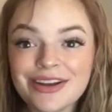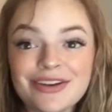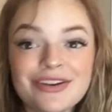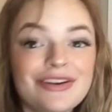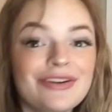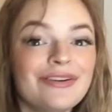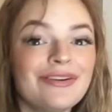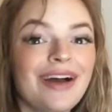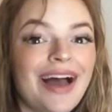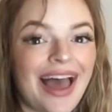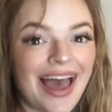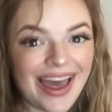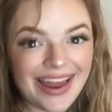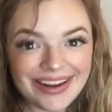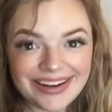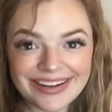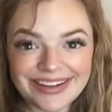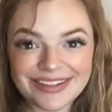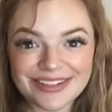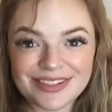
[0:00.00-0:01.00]
new
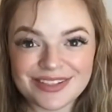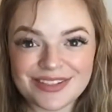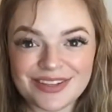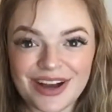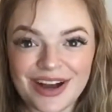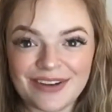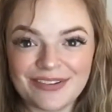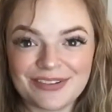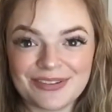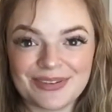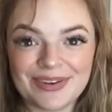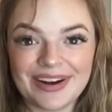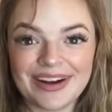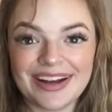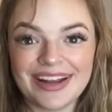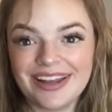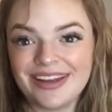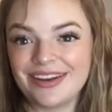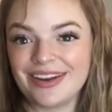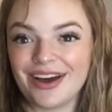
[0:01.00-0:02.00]
editing
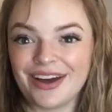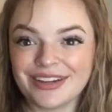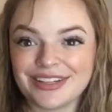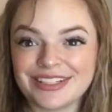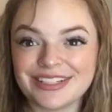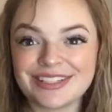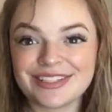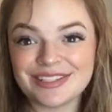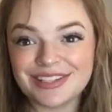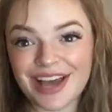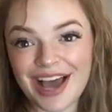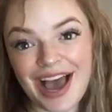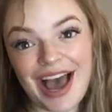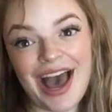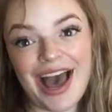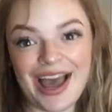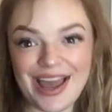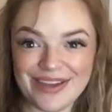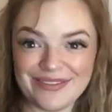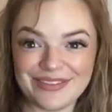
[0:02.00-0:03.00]
software and not just
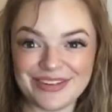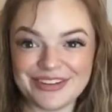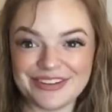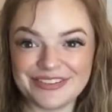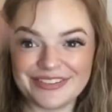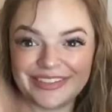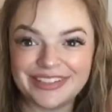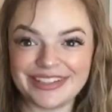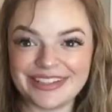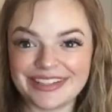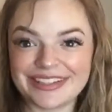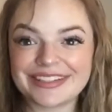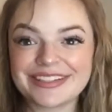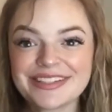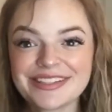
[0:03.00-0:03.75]
iMovie.